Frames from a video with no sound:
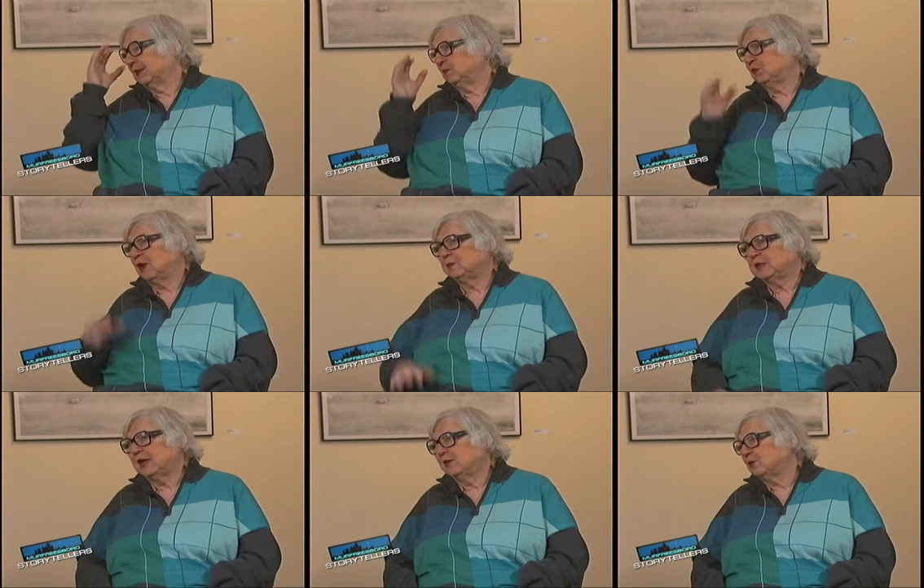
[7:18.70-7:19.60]
would come
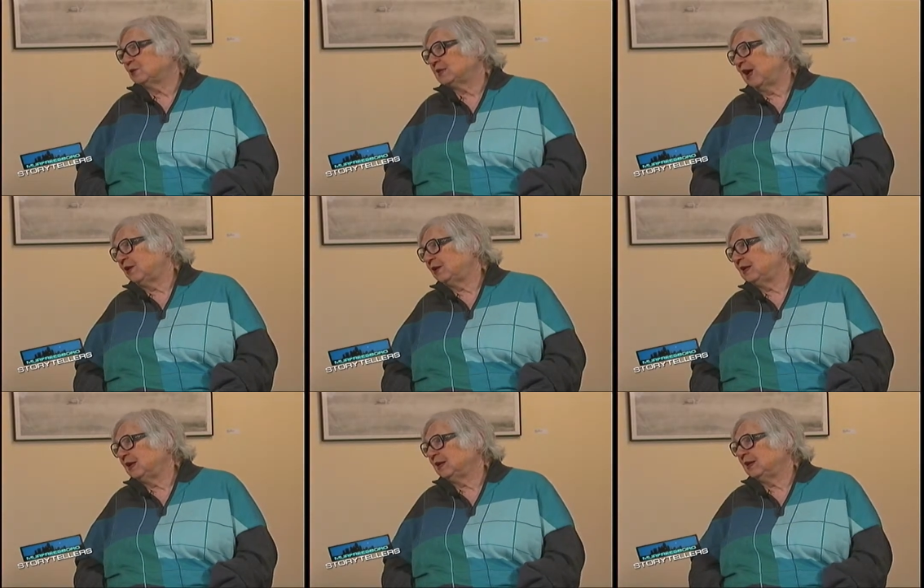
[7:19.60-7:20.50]
to town on a Saturday
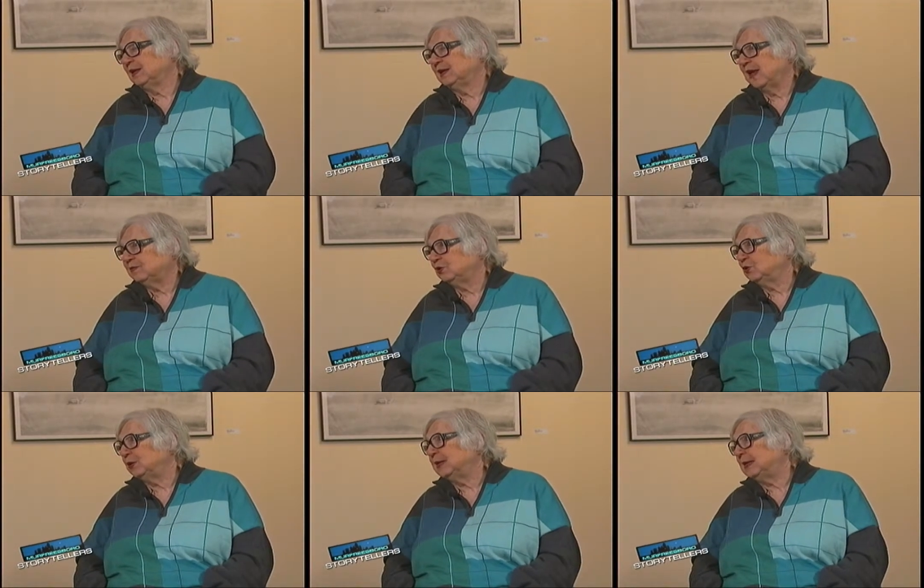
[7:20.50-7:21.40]
and he, he'd have a
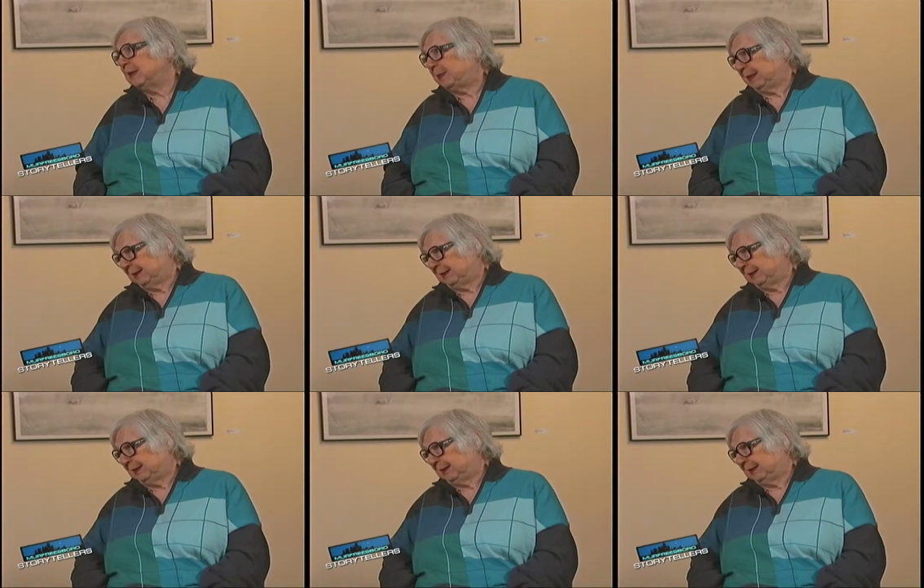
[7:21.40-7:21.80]
little nip.